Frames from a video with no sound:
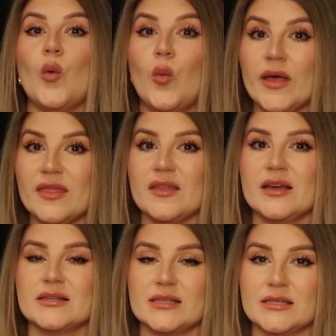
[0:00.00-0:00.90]
with
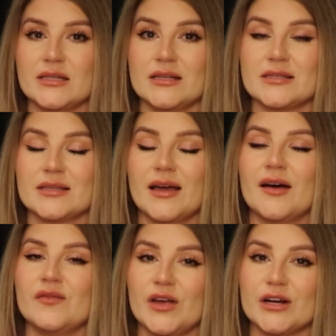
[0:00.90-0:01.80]
the assistance
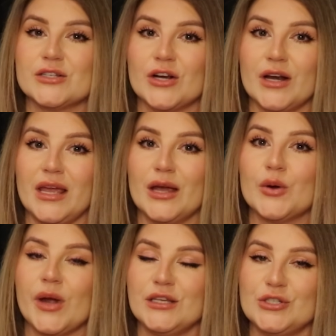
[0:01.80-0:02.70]
of their attorney,
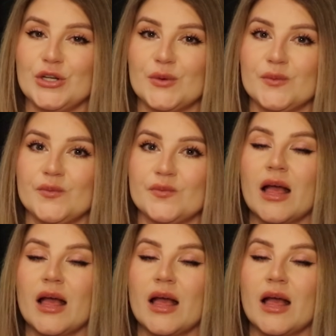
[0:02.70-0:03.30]
Grace June.